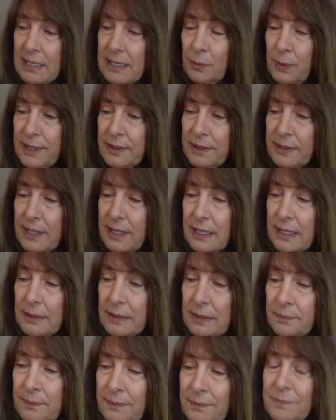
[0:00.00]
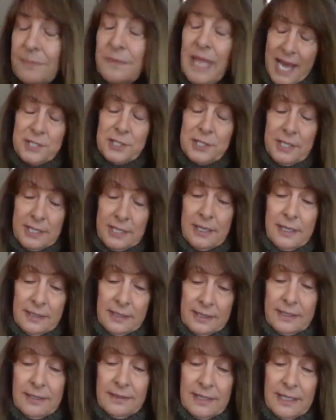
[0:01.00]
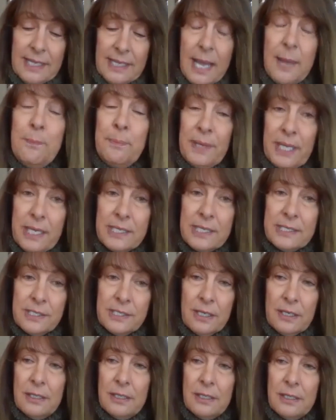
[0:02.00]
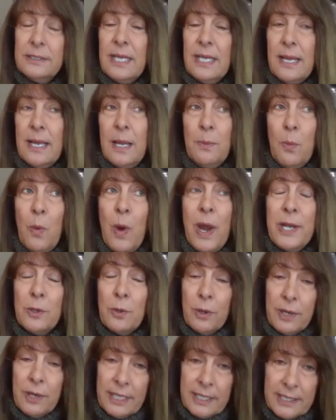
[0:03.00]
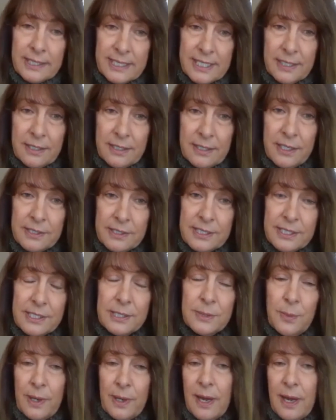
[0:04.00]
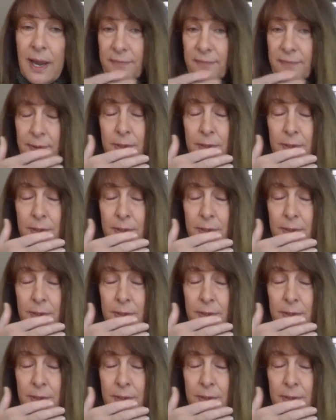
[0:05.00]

with actually the company is called White Orchid Interiors, is where I